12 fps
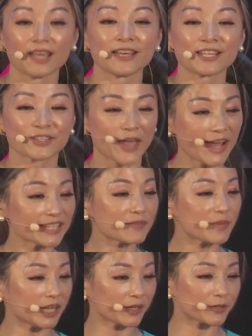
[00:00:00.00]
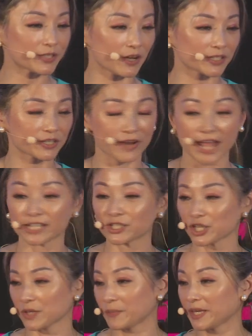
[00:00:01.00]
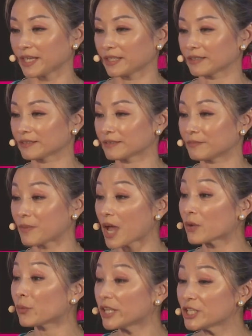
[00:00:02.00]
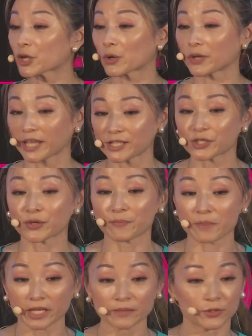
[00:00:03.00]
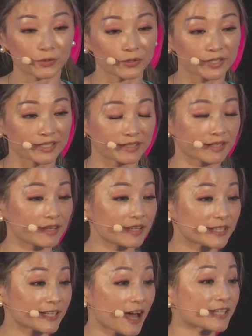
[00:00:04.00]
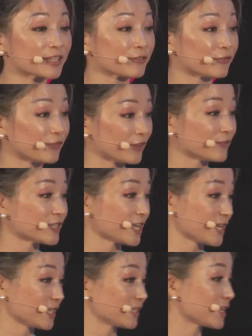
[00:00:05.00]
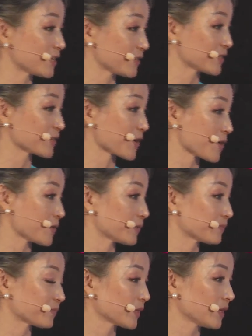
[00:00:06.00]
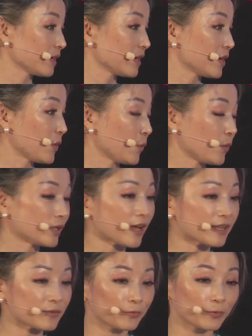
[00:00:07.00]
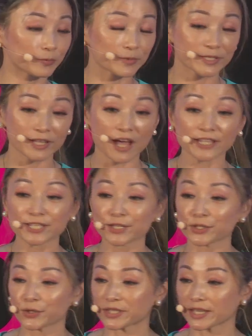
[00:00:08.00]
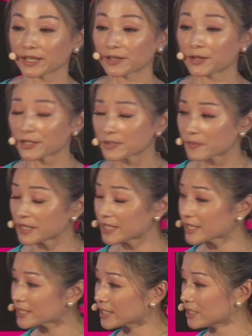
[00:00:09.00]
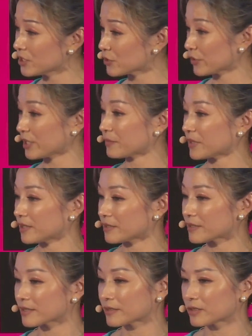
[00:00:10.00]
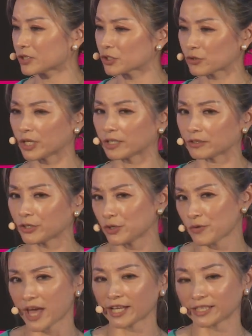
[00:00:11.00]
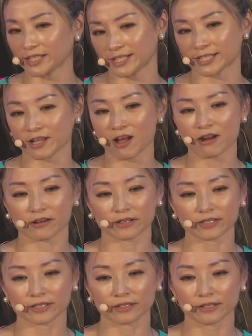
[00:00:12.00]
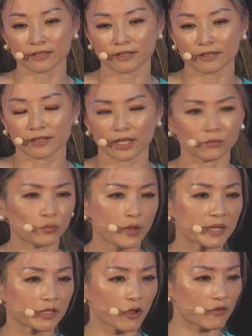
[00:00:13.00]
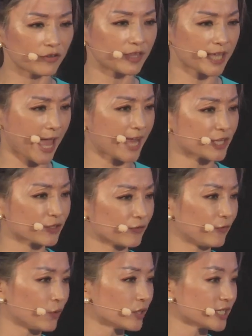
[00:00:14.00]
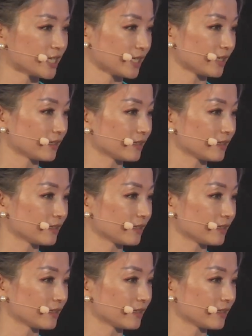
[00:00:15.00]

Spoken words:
So as a medical doctor and a GP, my window into menopause started 15 years ago, when I started using cosmetic skin treatments to treat new acne scars in women over the age of 40.